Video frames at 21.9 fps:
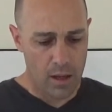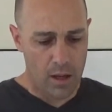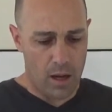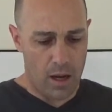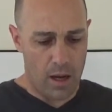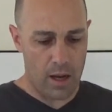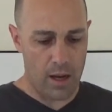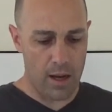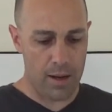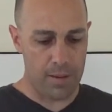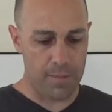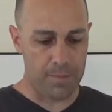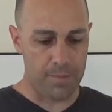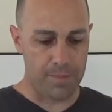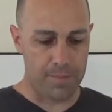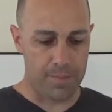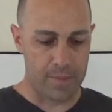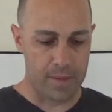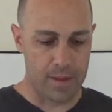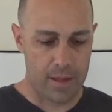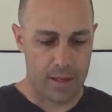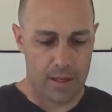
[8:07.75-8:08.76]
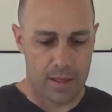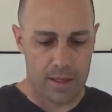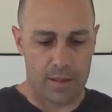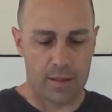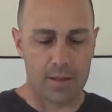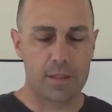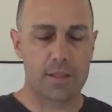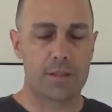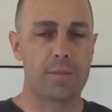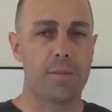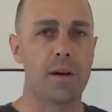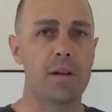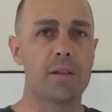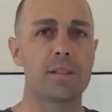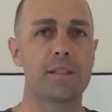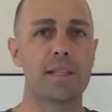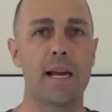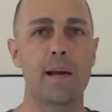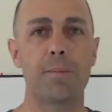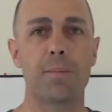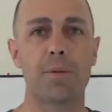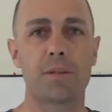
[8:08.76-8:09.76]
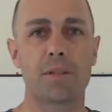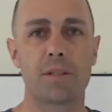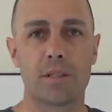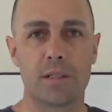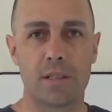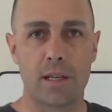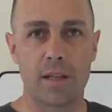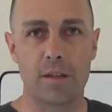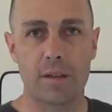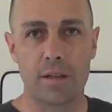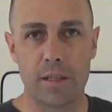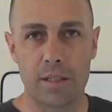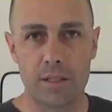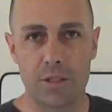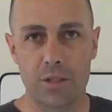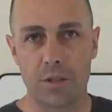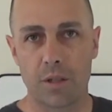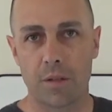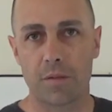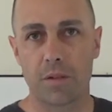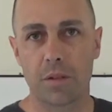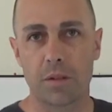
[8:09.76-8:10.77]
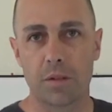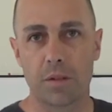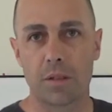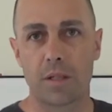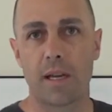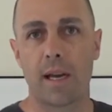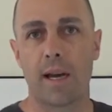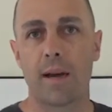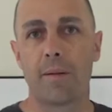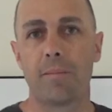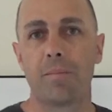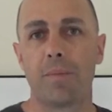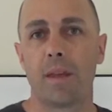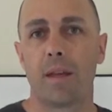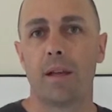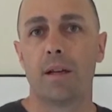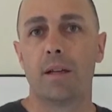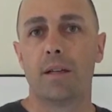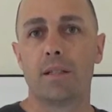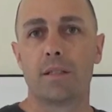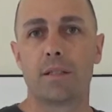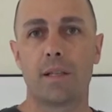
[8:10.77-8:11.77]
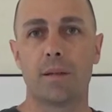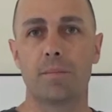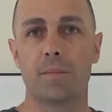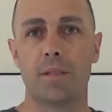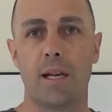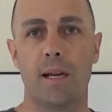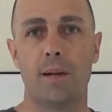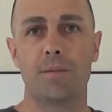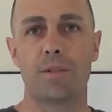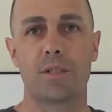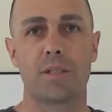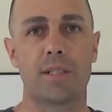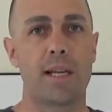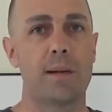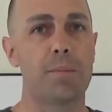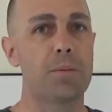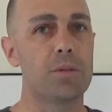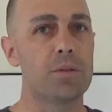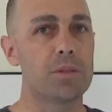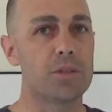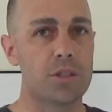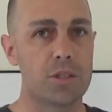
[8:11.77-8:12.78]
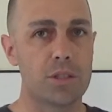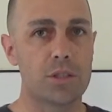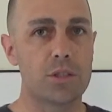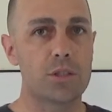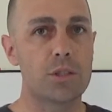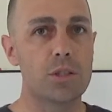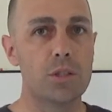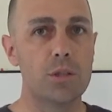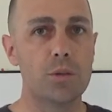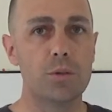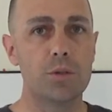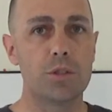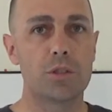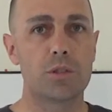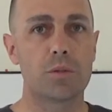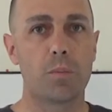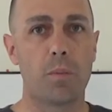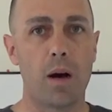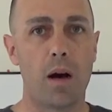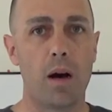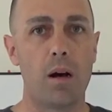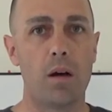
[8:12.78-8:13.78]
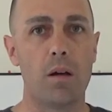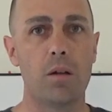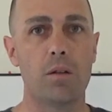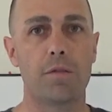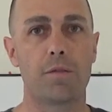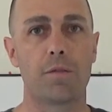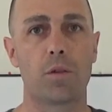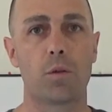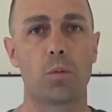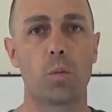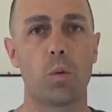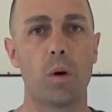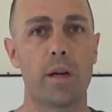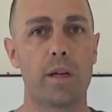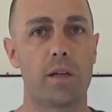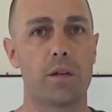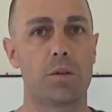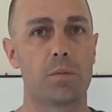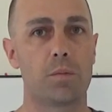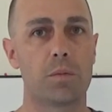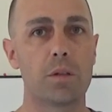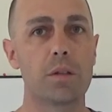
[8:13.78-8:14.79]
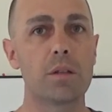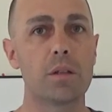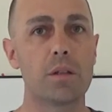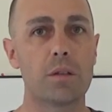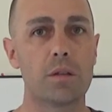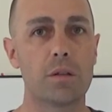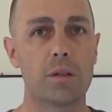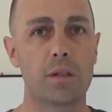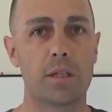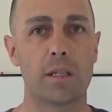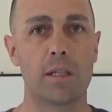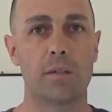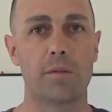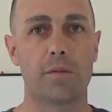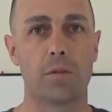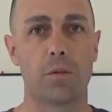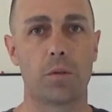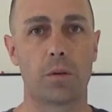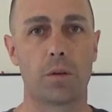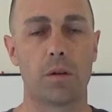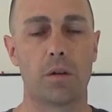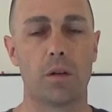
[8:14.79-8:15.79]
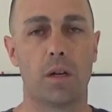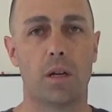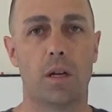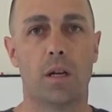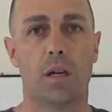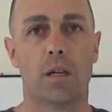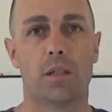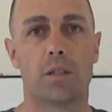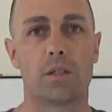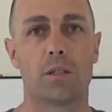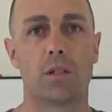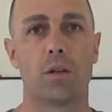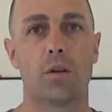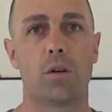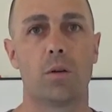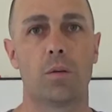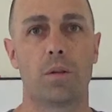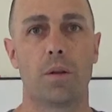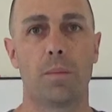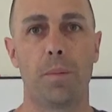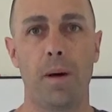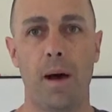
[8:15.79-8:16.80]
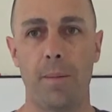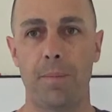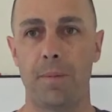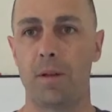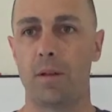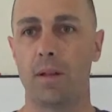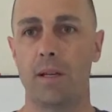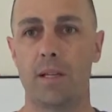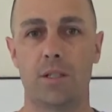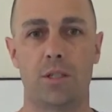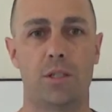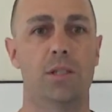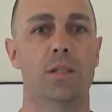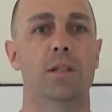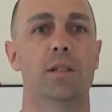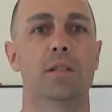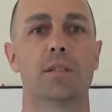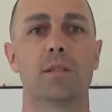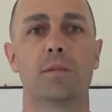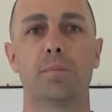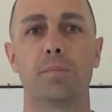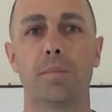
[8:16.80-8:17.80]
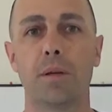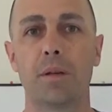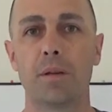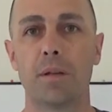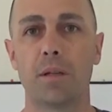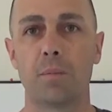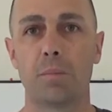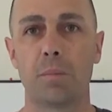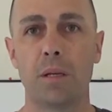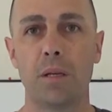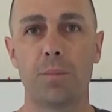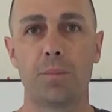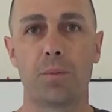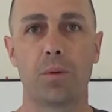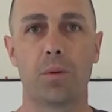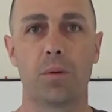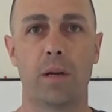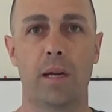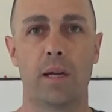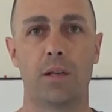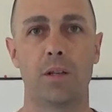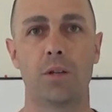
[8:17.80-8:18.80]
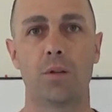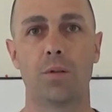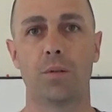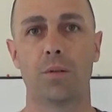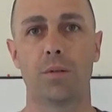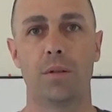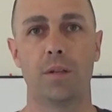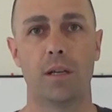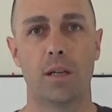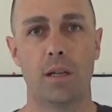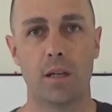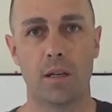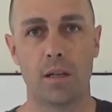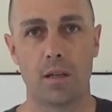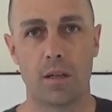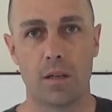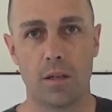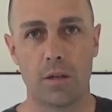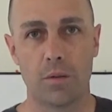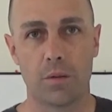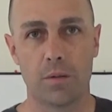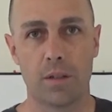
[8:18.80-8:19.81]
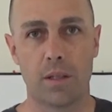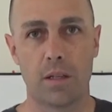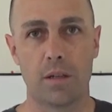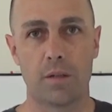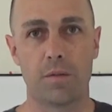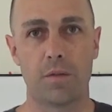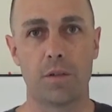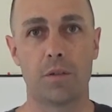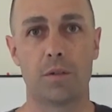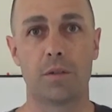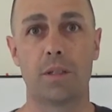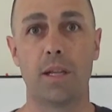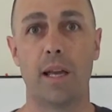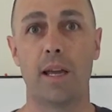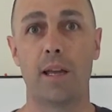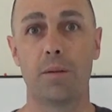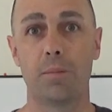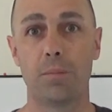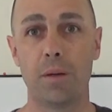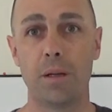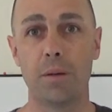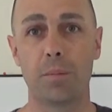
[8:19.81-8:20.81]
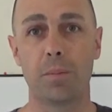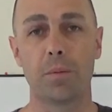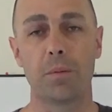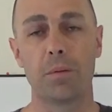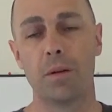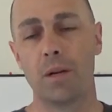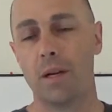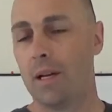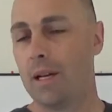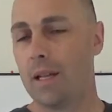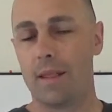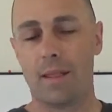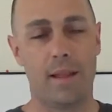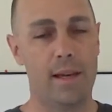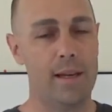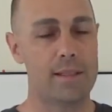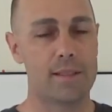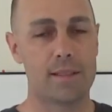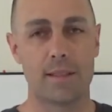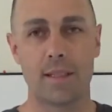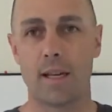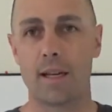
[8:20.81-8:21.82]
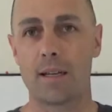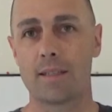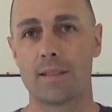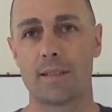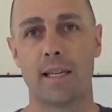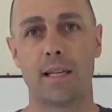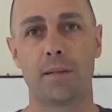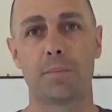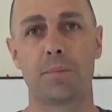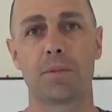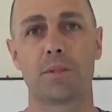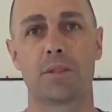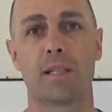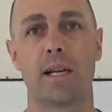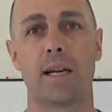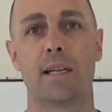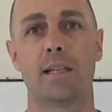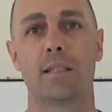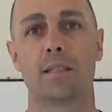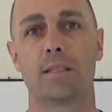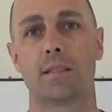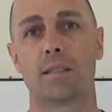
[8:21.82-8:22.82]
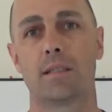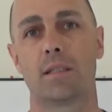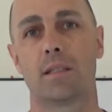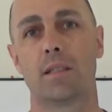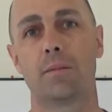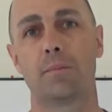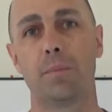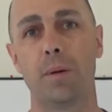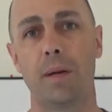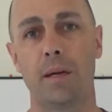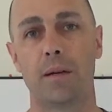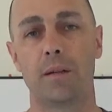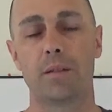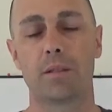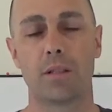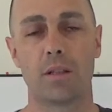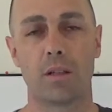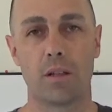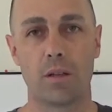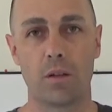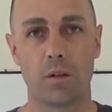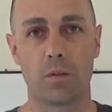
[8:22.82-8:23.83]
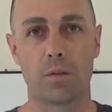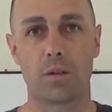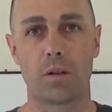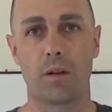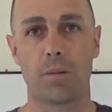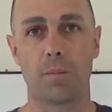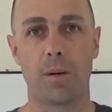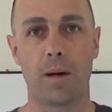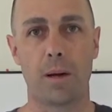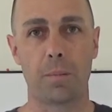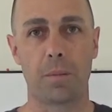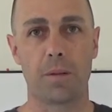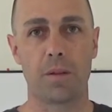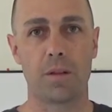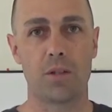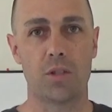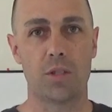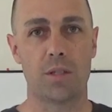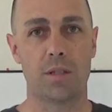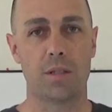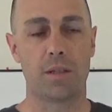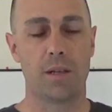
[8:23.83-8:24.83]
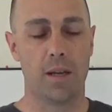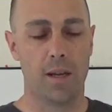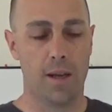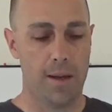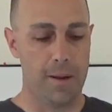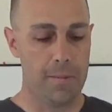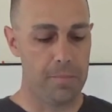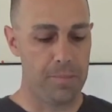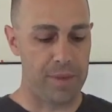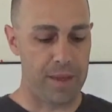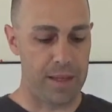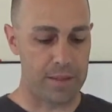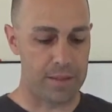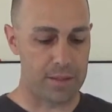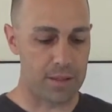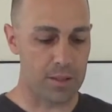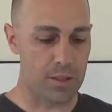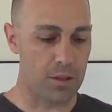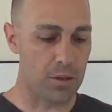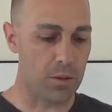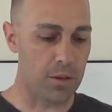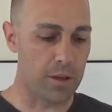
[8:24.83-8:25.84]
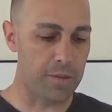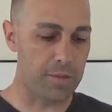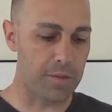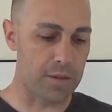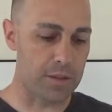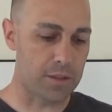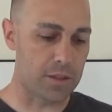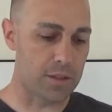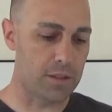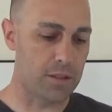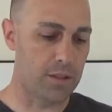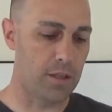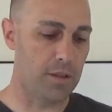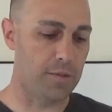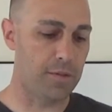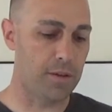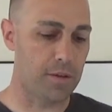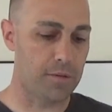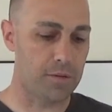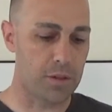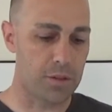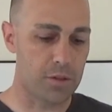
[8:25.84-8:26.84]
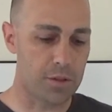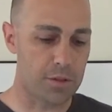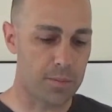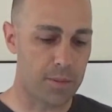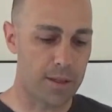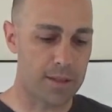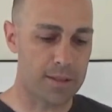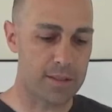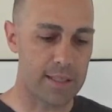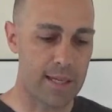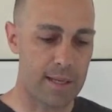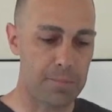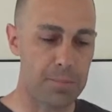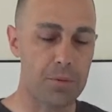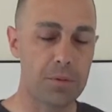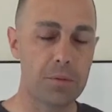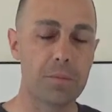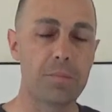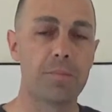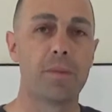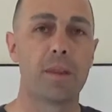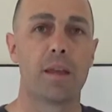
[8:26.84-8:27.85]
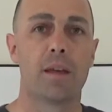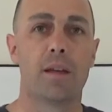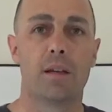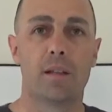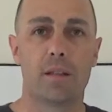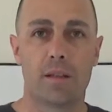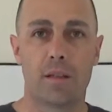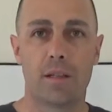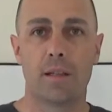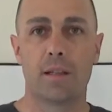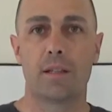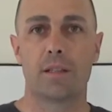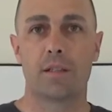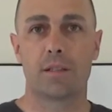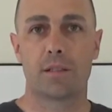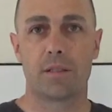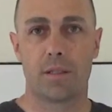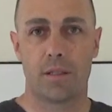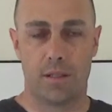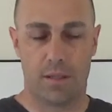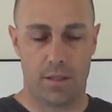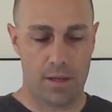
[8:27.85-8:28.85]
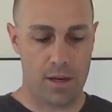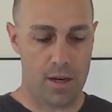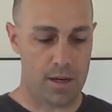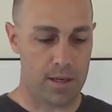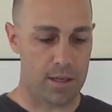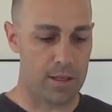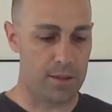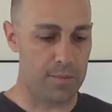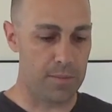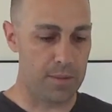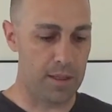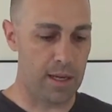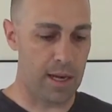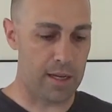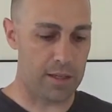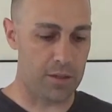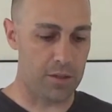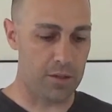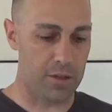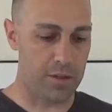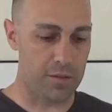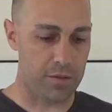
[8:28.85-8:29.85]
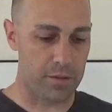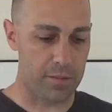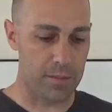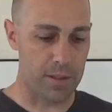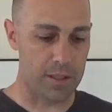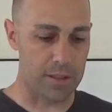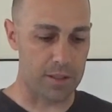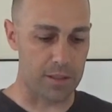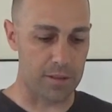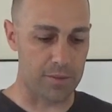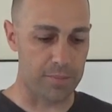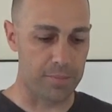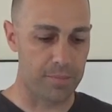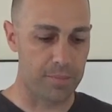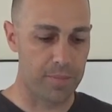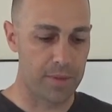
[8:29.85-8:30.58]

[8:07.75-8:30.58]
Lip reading: Small samples is another issue you have to look at. Sometimes your sample is just too small for what you're really looking for. So the population is 1 billion people and you only interviewed 10 people. That's not a sample size compared to the overall population. And so if you have too small a sample, then it's not going to be accurate information.